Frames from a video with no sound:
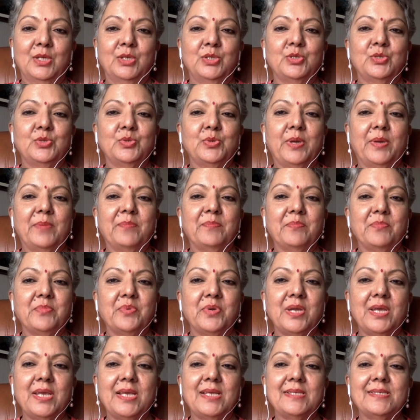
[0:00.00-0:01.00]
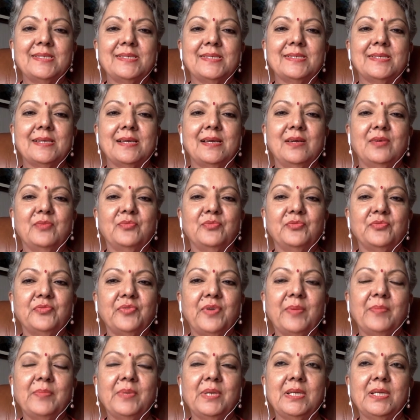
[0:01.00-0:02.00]
to embrace a
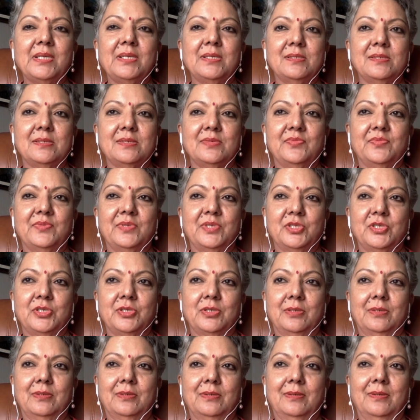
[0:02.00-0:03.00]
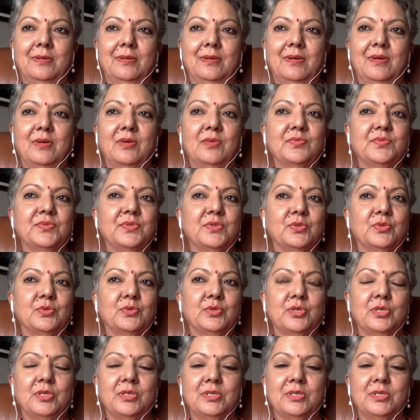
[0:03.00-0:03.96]
feminist vision of social